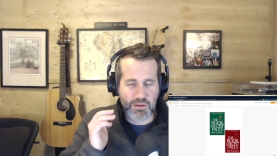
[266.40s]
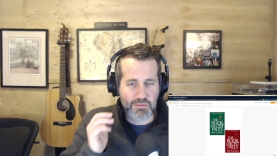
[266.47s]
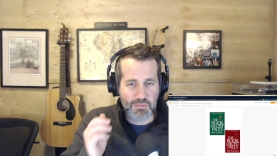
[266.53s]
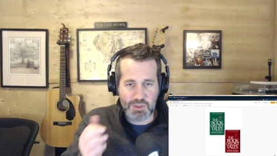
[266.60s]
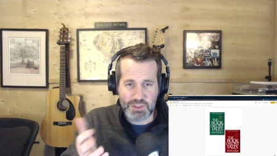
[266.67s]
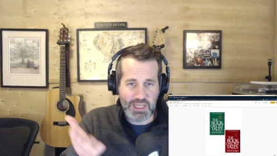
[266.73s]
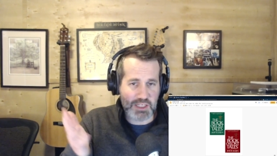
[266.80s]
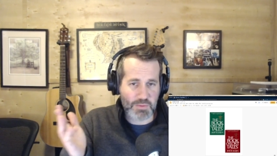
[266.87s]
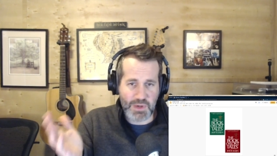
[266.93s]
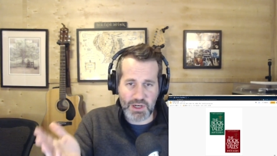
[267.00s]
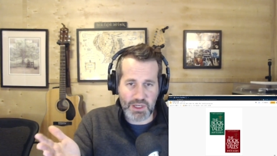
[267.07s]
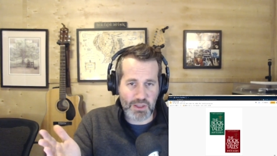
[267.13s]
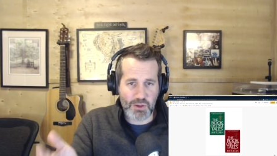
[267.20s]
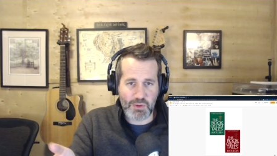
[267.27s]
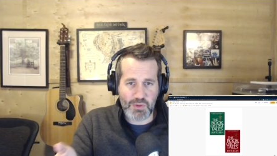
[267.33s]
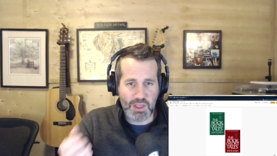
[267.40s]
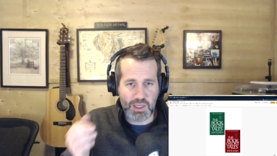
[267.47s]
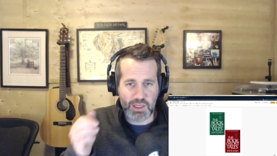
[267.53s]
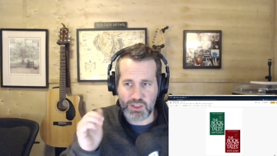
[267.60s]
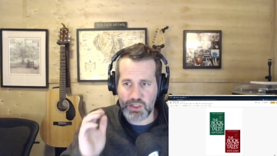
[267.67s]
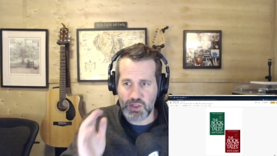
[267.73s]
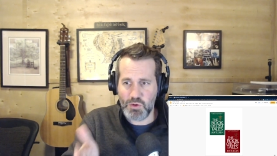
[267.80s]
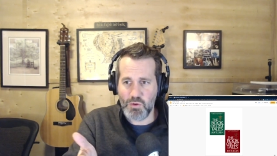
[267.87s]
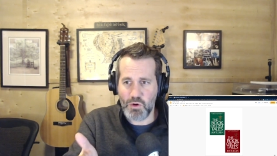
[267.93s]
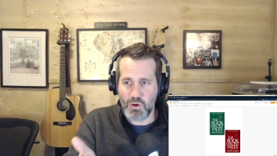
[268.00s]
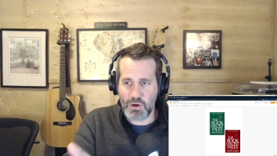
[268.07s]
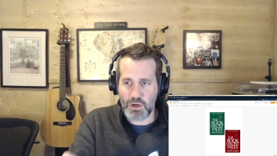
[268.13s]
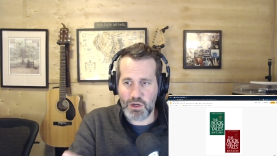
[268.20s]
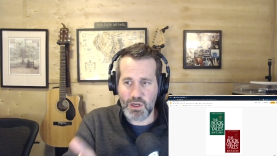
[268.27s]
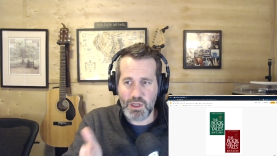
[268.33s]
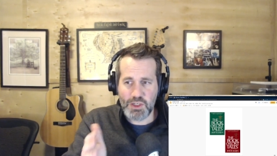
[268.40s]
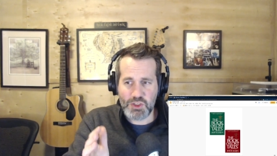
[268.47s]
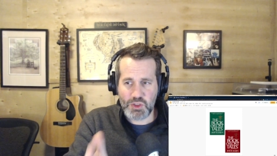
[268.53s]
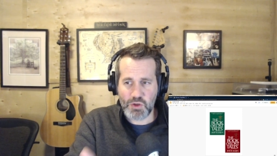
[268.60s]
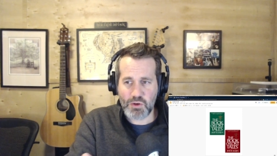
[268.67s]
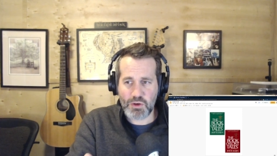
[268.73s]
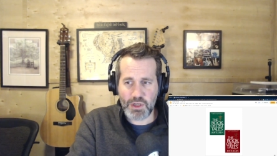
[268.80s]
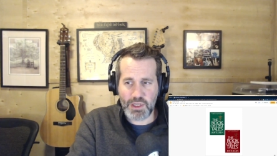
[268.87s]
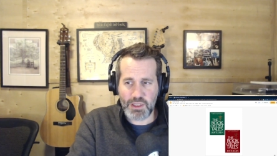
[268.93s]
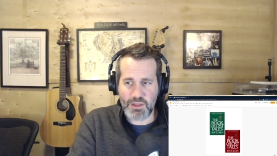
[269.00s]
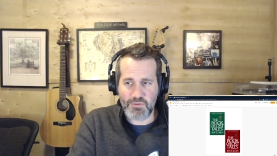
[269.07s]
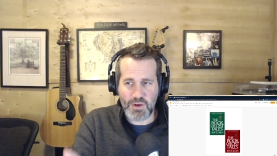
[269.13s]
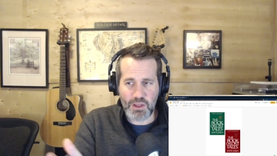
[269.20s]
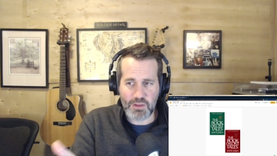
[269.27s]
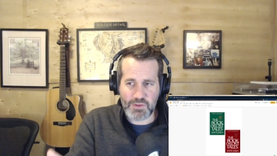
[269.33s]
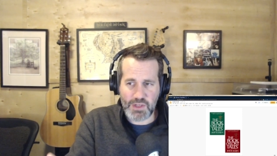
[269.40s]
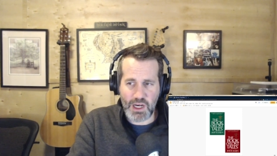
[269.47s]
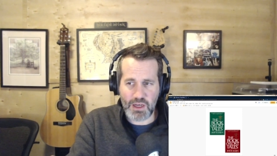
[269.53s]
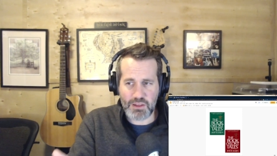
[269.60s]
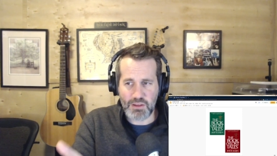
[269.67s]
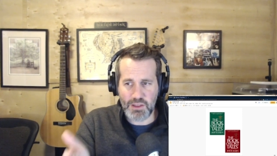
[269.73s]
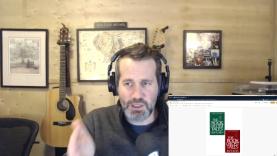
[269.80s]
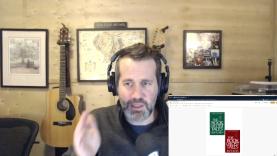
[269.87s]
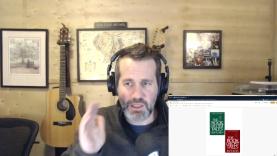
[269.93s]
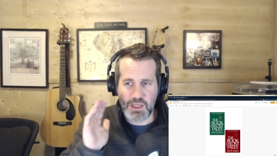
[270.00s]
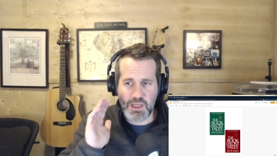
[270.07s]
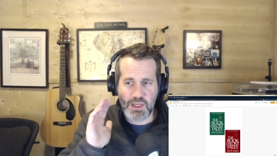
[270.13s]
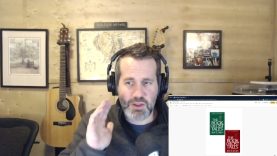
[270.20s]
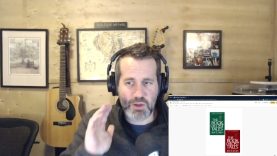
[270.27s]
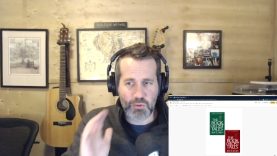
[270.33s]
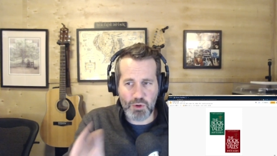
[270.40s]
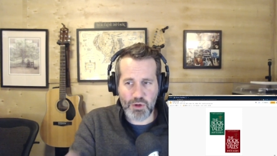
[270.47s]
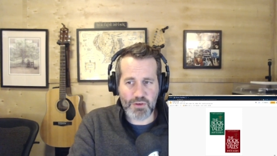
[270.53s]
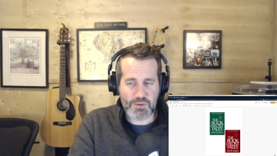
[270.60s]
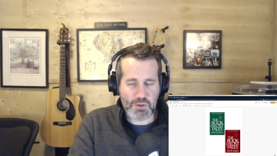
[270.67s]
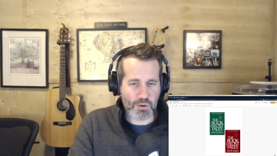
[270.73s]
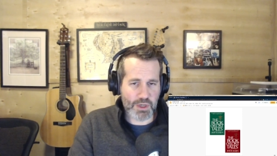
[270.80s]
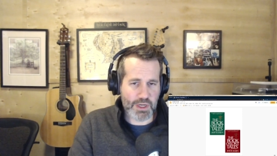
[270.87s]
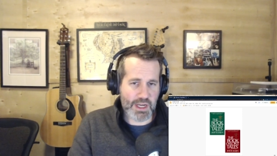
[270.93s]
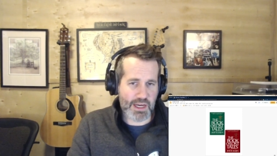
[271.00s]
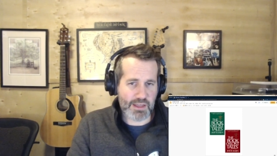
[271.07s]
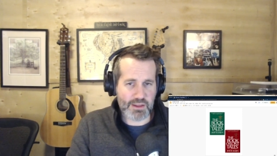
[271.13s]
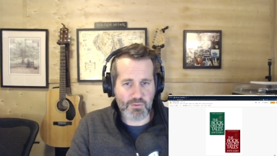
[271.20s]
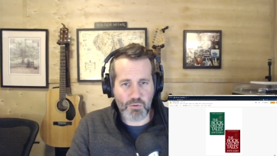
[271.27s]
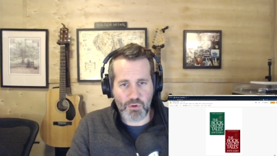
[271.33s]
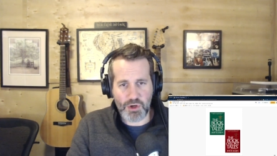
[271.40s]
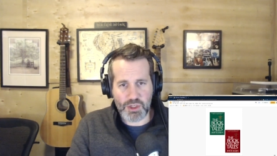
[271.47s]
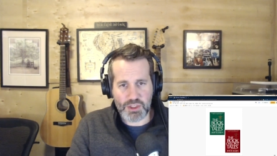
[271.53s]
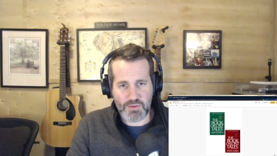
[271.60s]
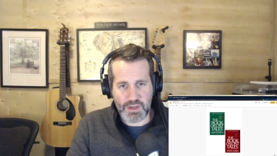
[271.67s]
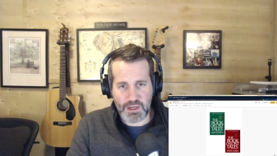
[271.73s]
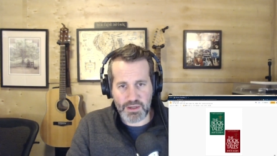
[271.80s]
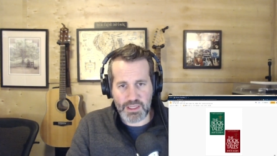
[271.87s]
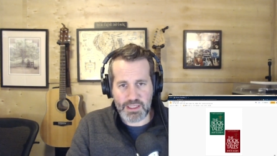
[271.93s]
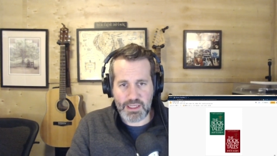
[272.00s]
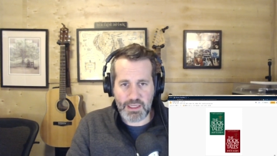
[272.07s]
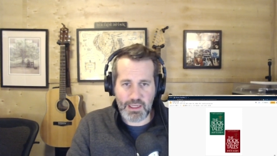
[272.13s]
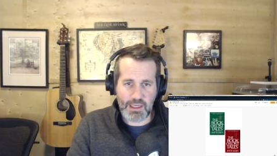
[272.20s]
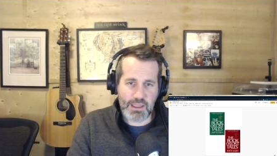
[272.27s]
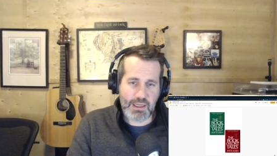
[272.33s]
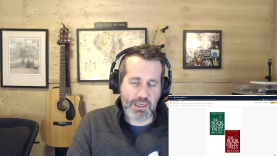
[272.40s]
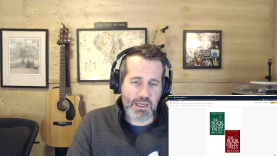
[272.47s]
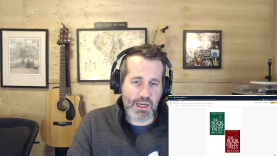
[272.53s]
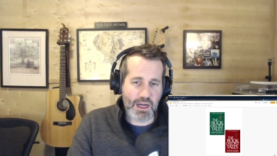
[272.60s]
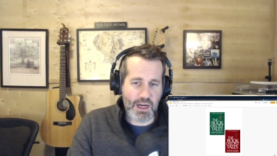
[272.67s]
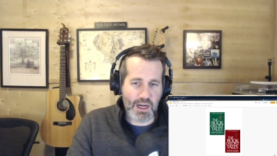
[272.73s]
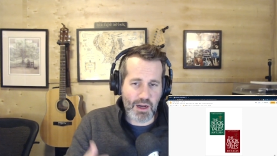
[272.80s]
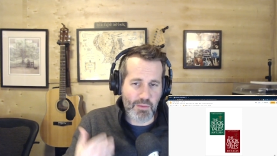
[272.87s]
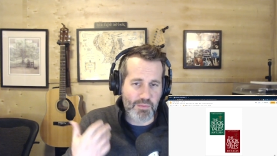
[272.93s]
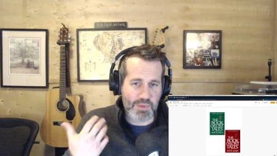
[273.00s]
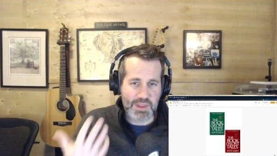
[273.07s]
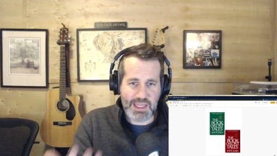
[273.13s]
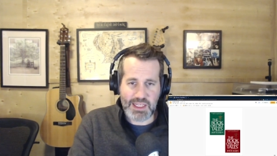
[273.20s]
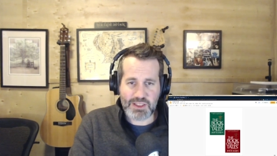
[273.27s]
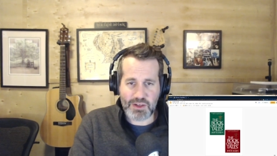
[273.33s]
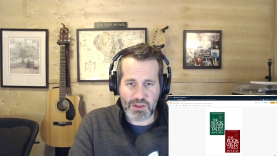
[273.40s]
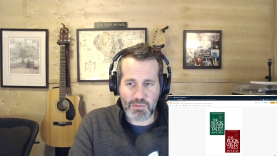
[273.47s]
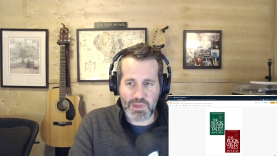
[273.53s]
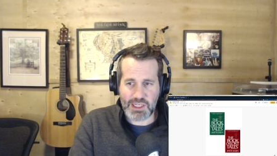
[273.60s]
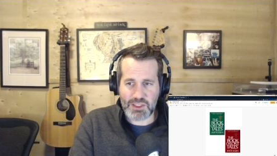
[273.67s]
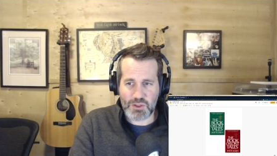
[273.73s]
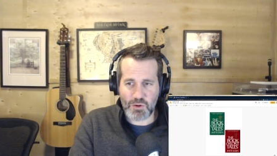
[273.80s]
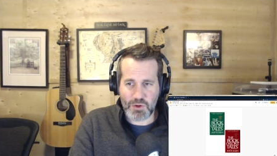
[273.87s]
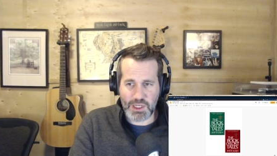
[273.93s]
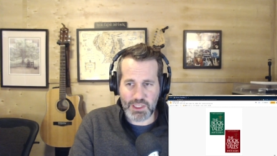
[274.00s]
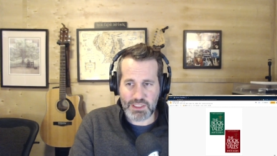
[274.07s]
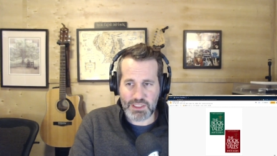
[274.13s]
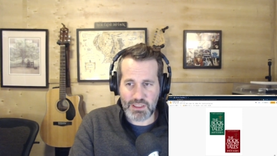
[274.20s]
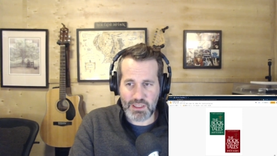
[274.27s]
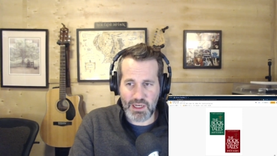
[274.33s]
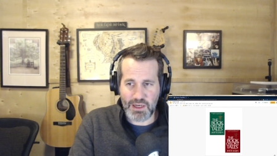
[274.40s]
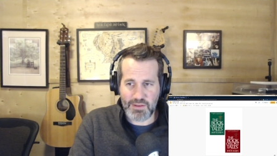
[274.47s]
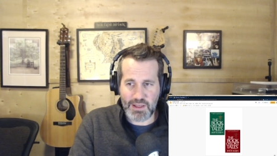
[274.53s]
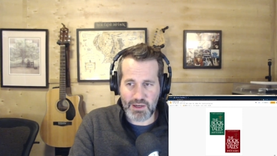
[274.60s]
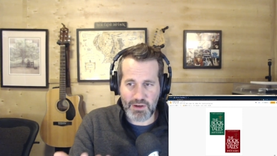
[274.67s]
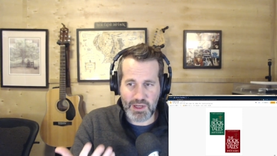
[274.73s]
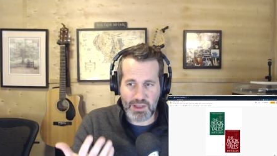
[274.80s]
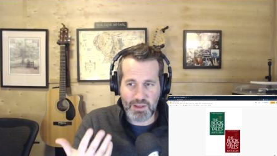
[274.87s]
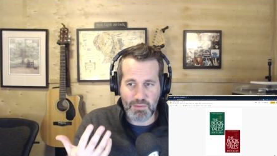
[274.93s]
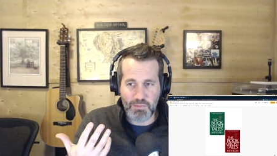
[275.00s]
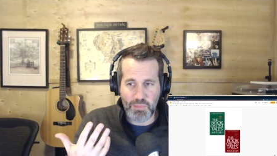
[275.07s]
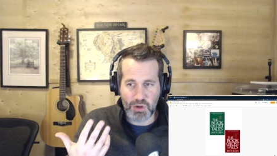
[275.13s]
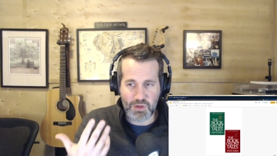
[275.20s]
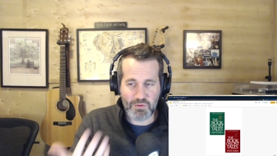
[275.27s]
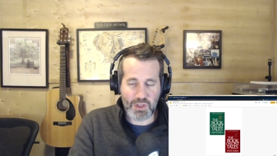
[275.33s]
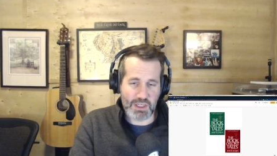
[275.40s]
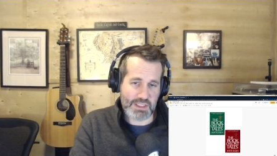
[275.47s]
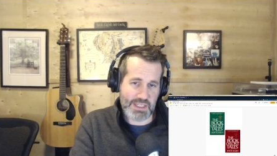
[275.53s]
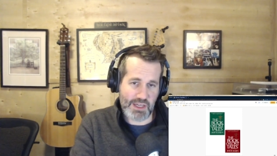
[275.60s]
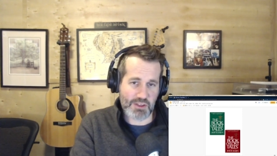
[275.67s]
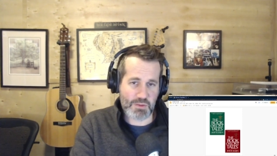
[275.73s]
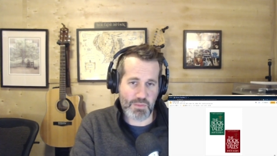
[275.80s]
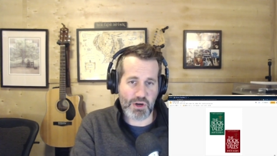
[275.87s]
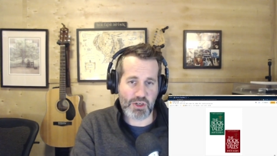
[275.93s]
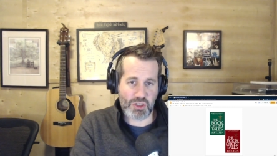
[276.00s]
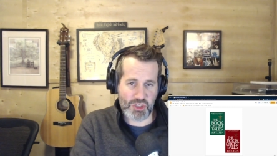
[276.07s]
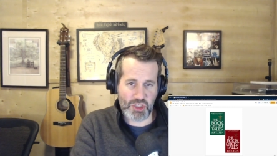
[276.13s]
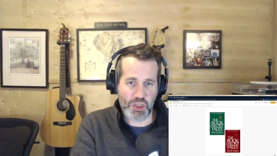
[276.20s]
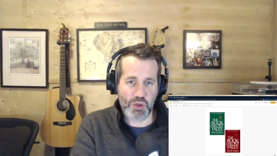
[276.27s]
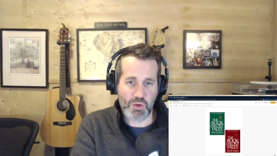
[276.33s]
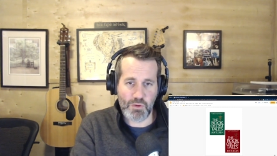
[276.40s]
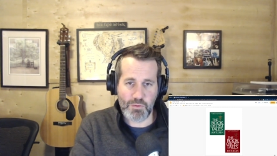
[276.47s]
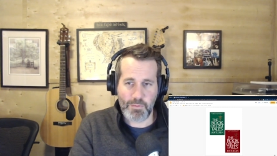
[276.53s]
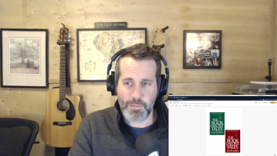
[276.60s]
slash Beren and Luthien, Tuor, Turin, the fall of Gondolin, the ruin of Doriath, the voyage of Earendil. Um, these are the big stories uh, that are in the Book of Lost Tales Part Two.